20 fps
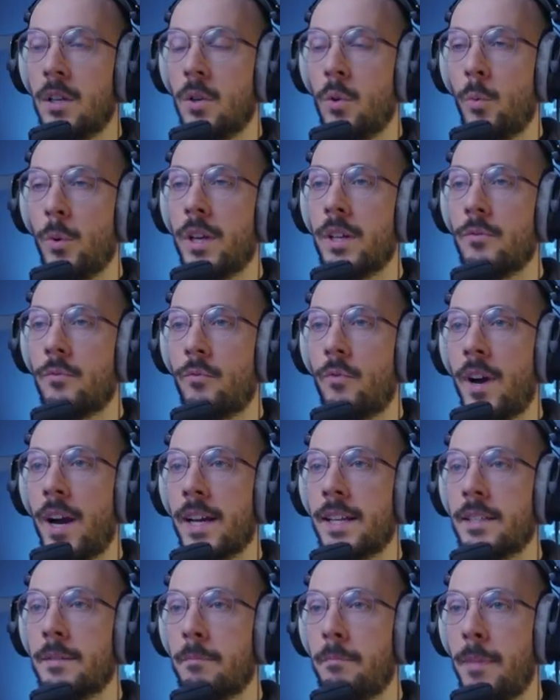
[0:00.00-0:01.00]
We can
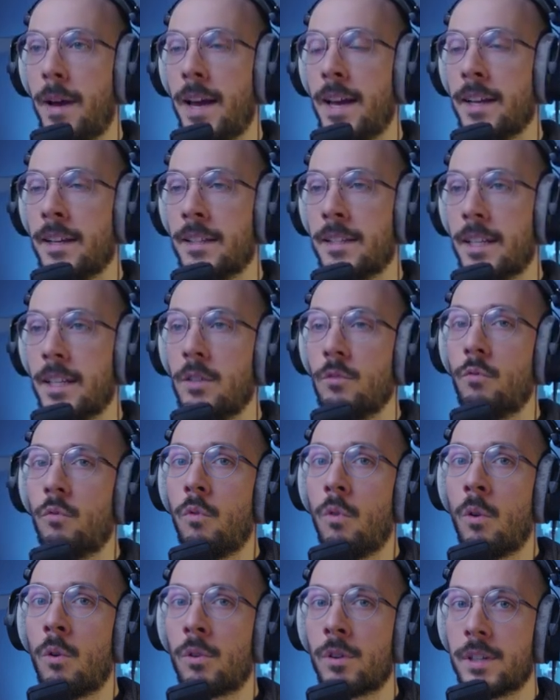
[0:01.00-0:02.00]
find bangs in
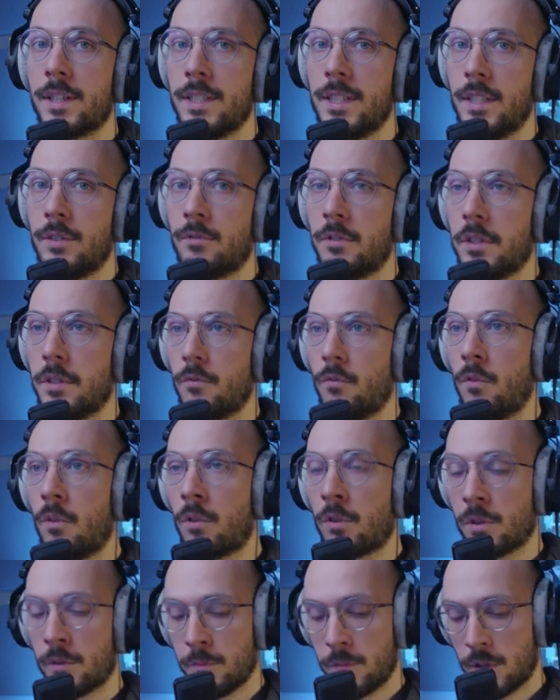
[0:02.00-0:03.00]
four different
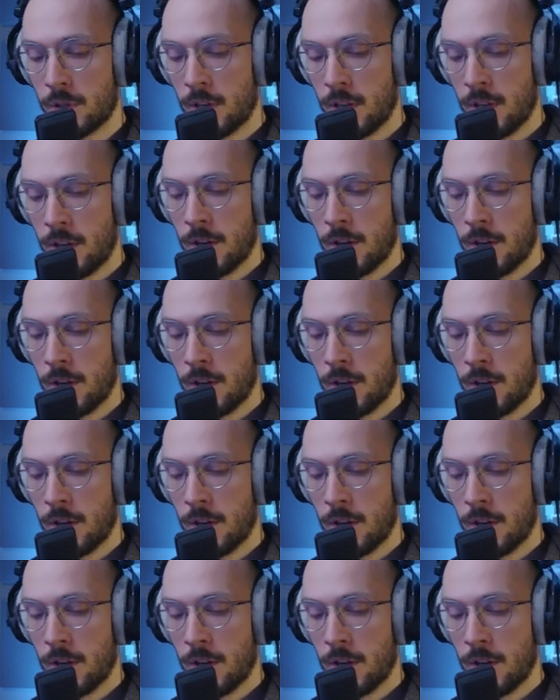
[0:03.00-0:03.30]
forms.